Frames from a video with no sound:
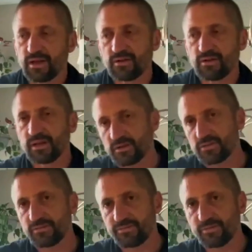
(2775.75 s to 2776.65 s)
I don't like
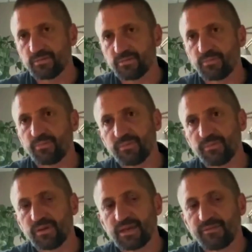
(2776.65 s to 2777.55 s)
tofu, but
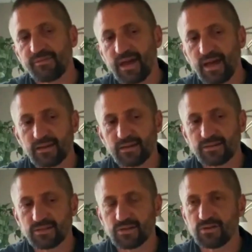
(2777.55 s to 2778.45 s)
maybe they've had it
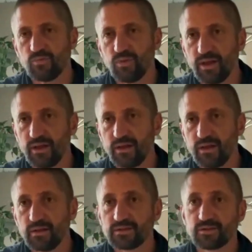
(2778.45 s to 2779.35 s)
a certain
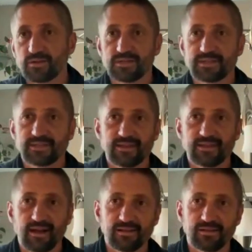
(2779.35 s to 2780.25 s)
way, a certain
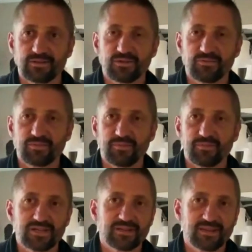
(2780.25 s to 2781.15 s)
style, a certain
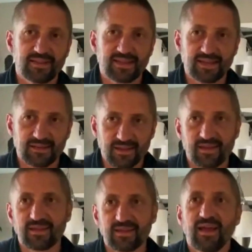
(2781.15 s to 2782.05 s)
preparation that they didn't
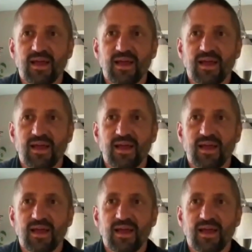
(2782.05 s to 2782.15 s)
like,